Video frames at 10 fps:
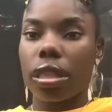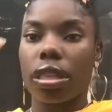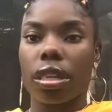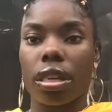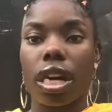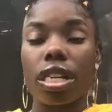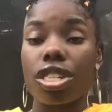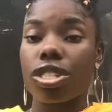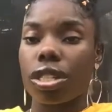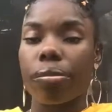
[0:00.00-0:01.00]
the
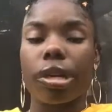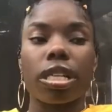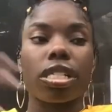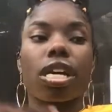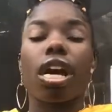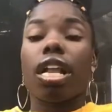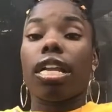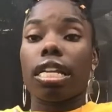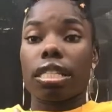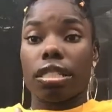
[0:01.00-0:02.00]
audition because
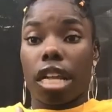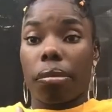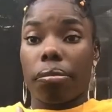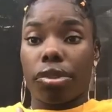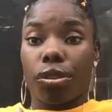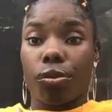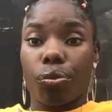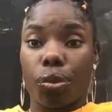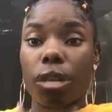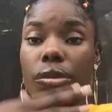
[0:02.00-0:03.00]
that, like the
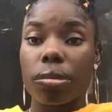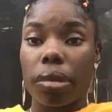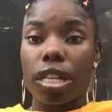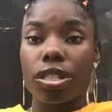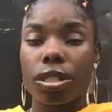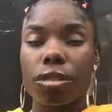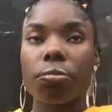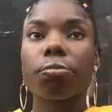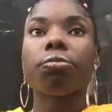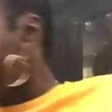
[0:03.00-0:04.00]
when it was my
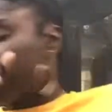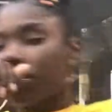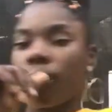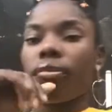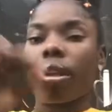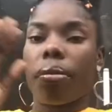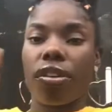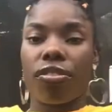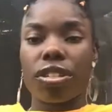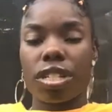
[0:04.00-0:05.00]
turn my
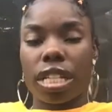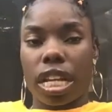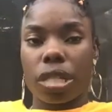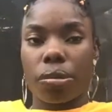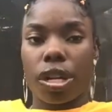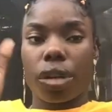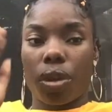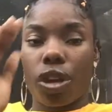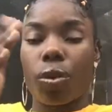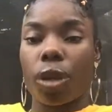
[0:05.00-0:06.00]
first dance part
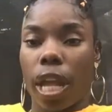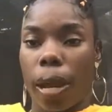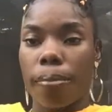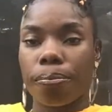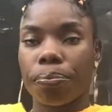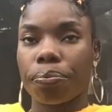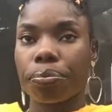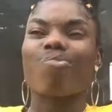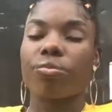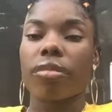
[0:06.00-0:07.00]
went okay
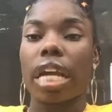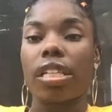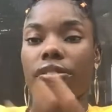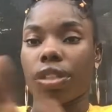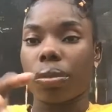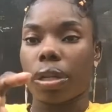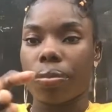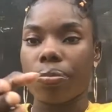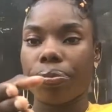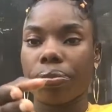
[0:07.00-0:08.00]
I did very well
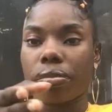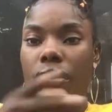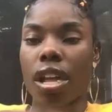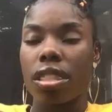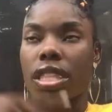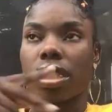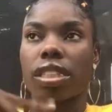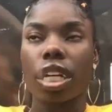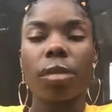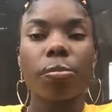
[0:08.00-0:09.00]
the
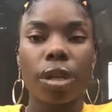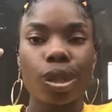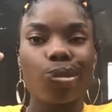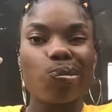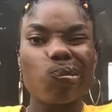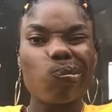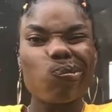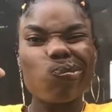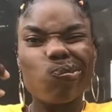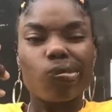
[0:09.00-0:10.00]
second part
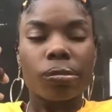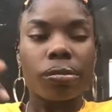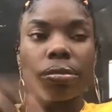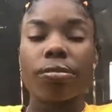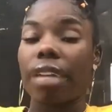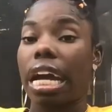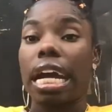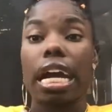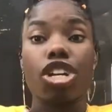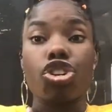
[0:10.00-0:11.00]
I
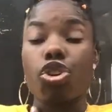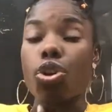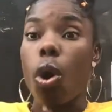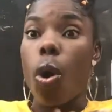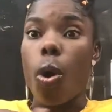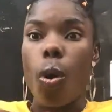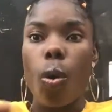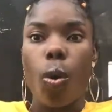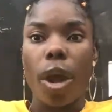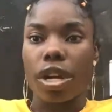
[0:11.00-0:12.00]
had
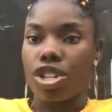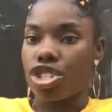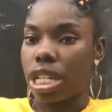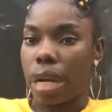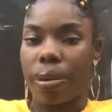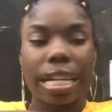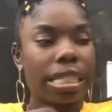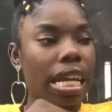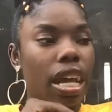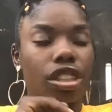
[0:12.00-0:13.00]
no energy like when I
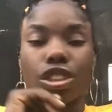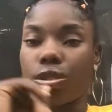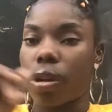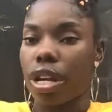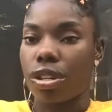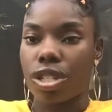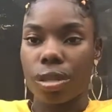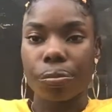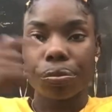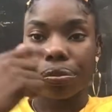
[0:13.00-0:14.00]
say I had no energy